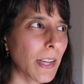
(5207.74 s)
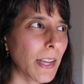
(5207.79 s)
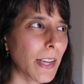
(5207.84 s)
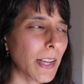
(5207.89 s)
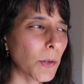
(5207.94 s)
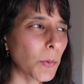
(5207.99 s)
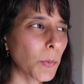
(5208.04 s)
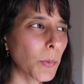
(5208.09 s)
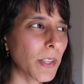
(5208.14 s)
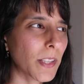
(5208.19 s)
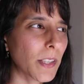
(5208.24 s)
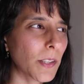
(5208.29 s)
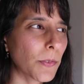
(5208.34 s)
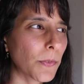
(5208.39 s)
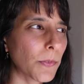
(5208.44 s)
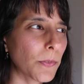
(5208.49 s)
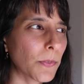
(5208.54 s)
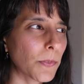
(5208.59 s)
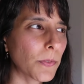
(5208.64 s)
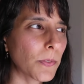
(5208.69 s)
how we
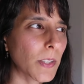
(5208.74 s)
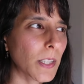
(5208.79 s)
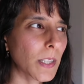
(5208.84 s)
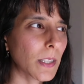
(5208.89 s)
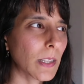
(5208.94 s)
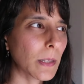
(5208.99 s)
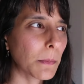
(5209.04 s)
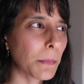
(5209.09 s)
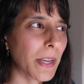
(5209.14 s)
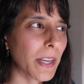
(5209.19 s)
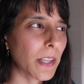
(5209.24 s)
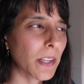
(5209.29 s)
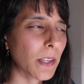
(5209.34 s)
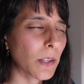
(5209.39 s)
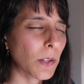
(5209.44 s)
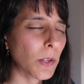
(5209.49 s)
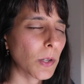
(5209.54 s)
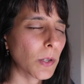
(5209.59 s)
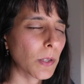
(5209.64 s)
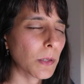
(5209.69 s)
feel about
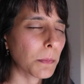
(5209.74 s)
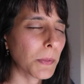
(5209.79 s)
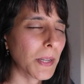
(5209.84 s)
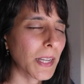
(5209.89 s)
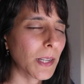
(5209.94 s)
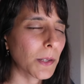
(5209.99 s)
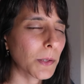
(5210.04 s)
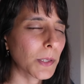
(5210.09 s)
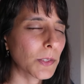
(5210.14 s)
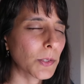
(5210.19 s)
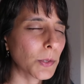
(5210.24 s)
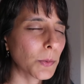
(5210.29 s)
our God power.